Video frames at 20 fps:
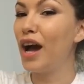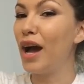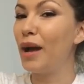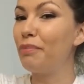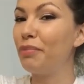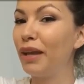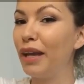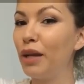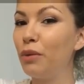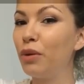I
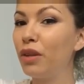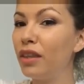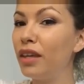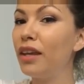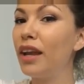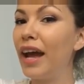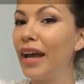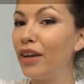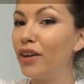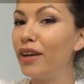played with
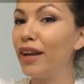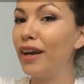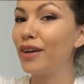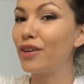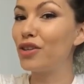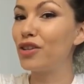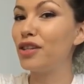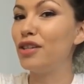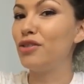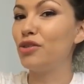it. I could
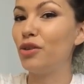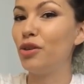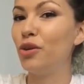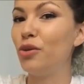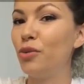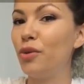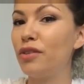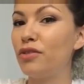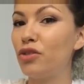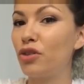actually do
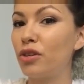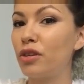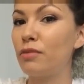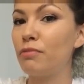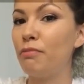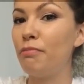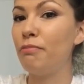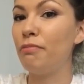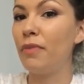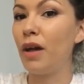it with
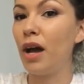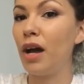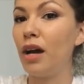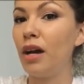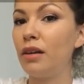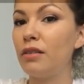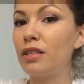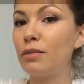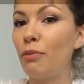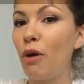certain
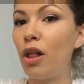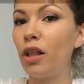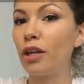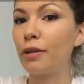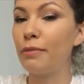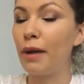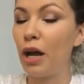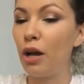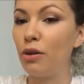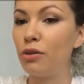uh,
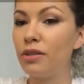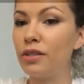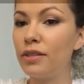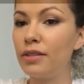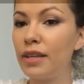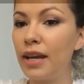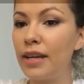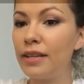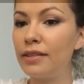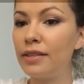smaller mouse
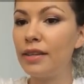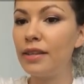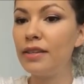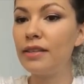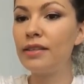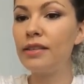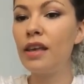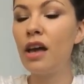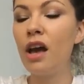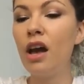
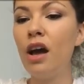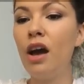sizes,